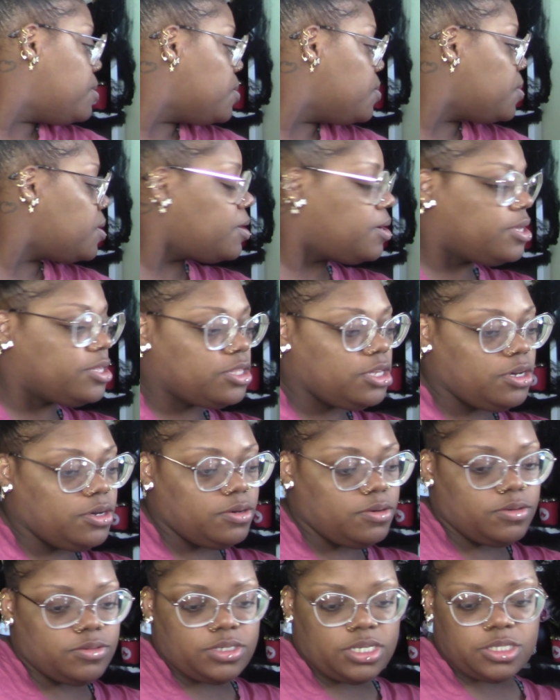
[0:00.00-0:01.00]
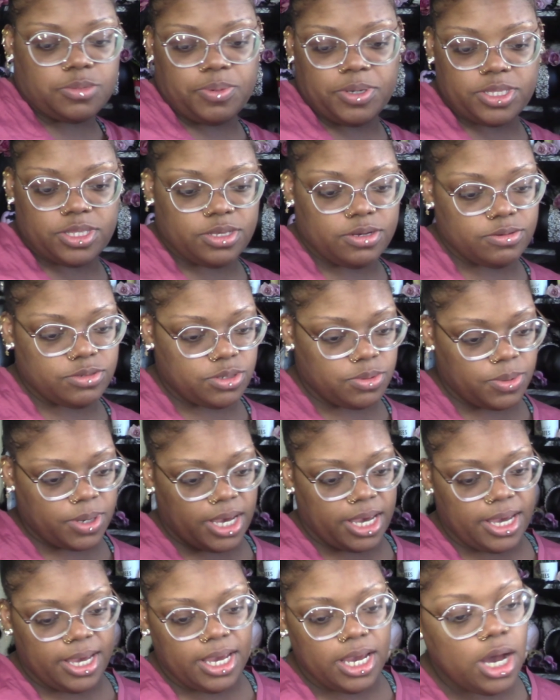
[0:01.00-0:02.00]
been wearing those. Let's put those
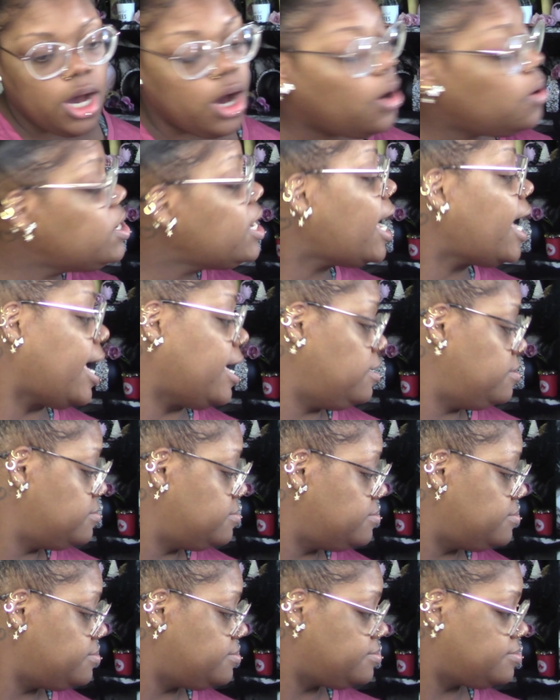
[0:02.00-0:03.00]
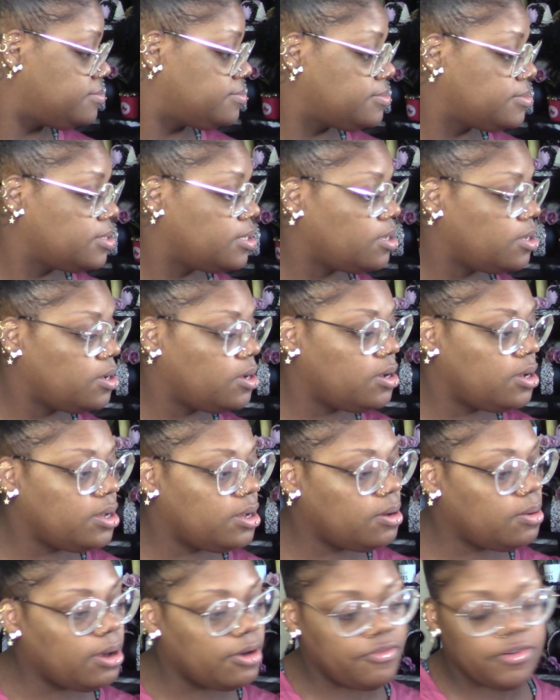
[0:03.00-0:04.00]
away. Okay.
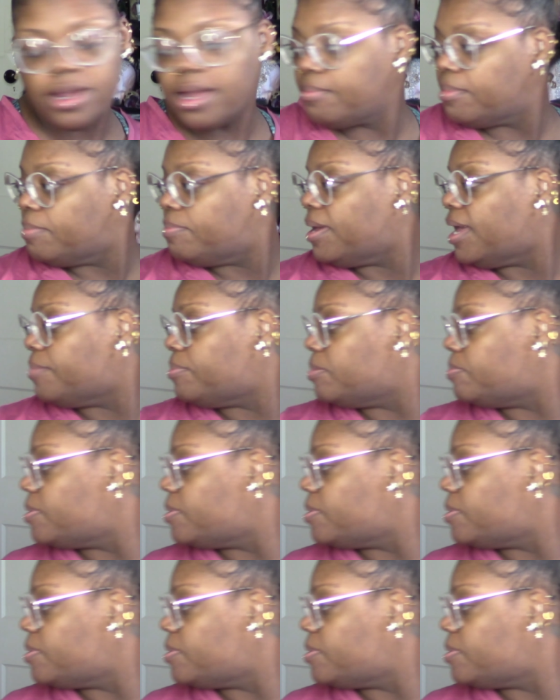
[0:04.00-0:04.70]
Oh, I forgot my bobby